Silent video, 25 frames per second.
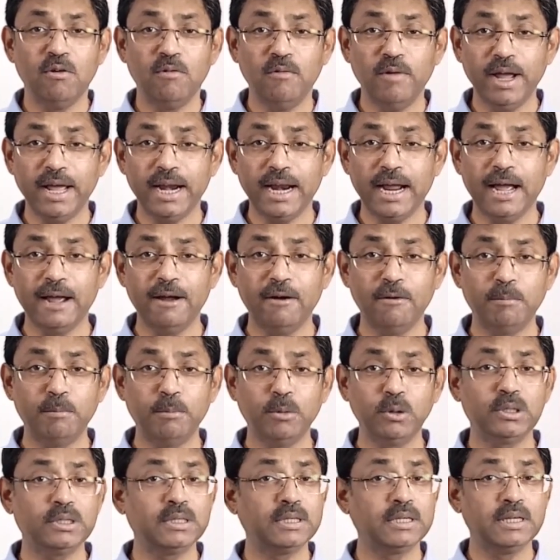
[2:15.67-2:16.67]
where I
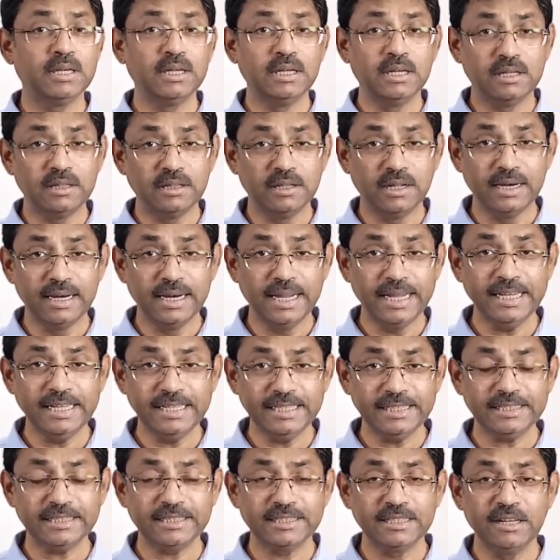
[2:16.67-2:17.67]
have put the
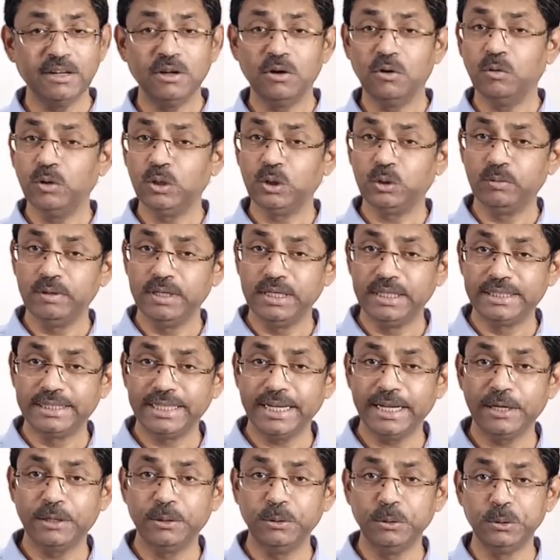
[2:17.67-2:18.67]
links which will
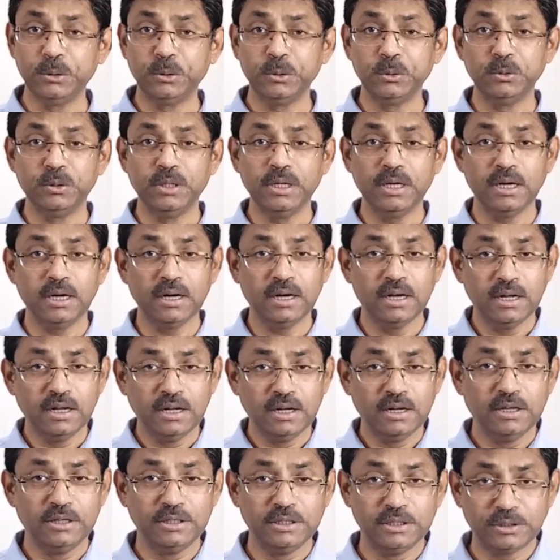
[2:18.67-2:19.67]
take you to the
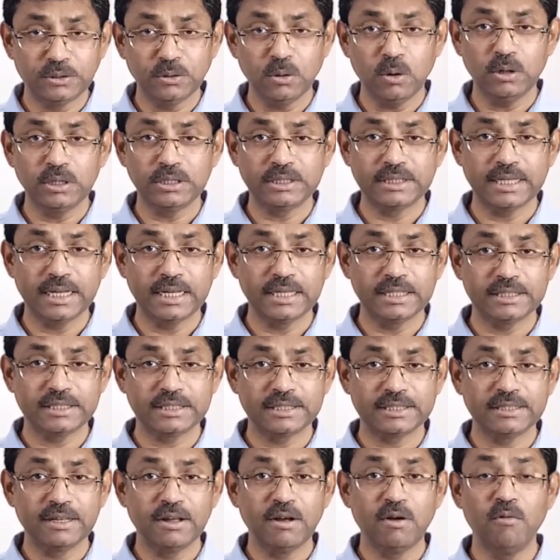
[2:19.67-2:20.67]

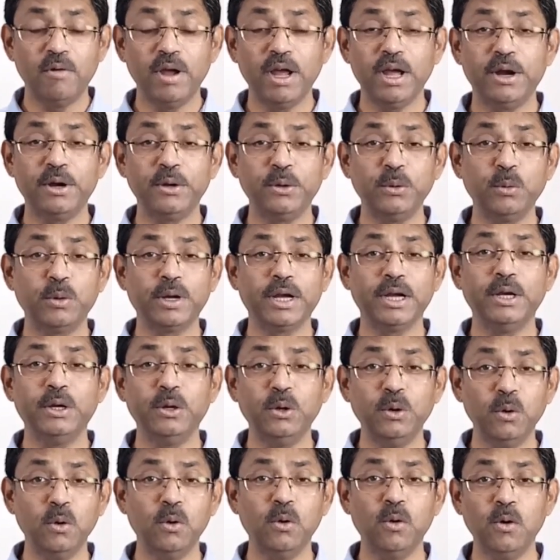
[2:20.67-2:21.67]
resources where you
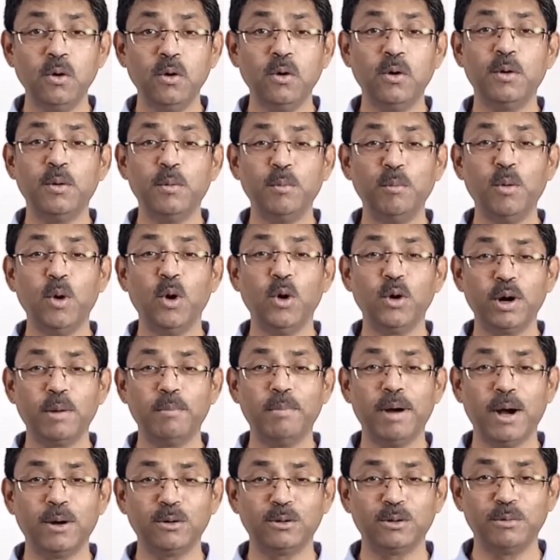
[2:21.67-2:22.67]
can know more
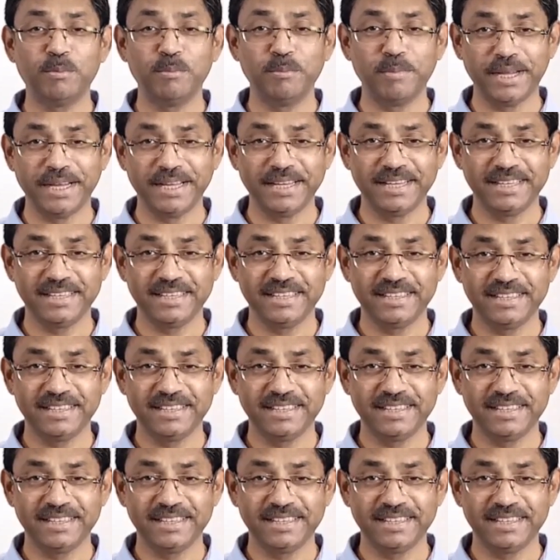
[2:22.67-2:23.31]
about me.